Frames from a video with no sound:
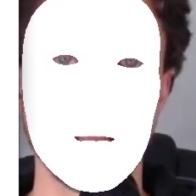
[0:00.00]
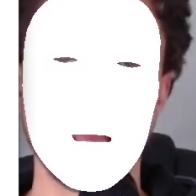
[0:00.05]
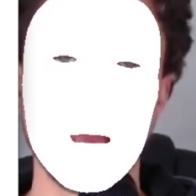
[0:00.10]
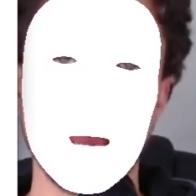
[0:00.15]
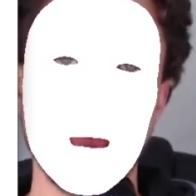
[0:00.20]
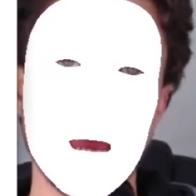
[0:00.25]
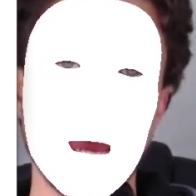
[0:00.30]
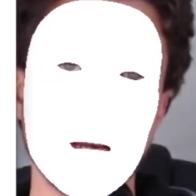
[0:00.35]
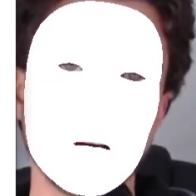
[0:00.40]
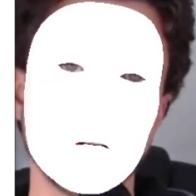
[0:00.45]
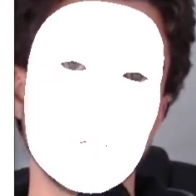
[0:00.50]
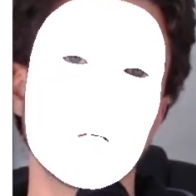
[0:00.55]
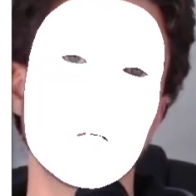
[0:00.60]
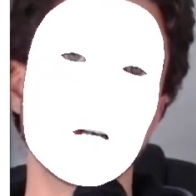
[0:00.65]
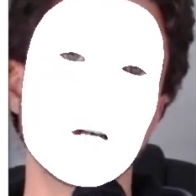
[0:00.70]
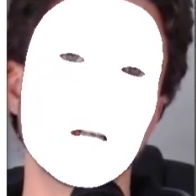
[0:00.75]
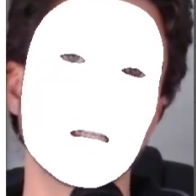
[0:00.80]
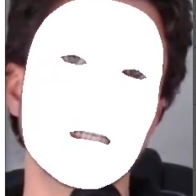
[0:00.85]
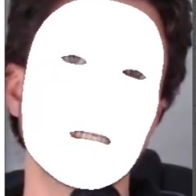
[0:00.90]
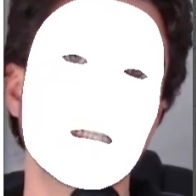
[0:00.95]
And I'll put a
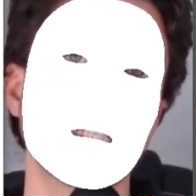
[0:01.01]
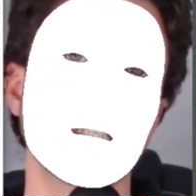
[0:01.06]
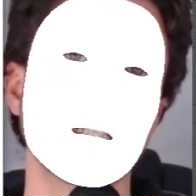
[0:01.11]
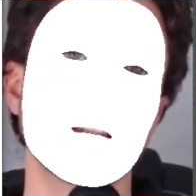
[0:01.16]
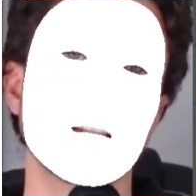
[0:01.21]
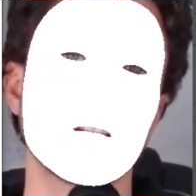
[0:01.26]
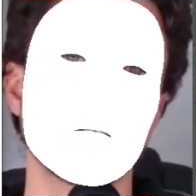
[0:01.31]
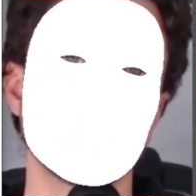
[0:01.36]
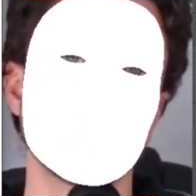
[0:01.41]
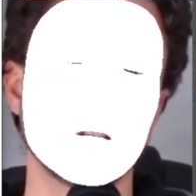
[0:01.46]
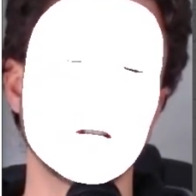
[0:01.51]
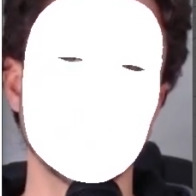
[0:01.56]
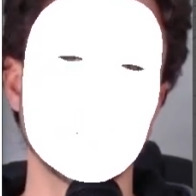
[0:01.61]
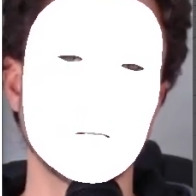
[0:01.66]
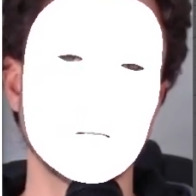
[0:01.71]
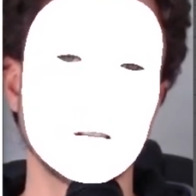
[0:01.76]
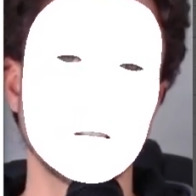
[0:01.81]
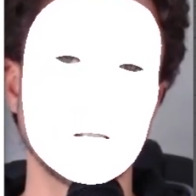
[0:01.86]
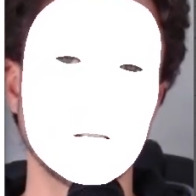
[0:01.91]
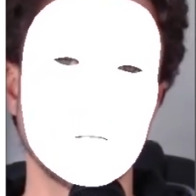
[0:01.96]
link in the description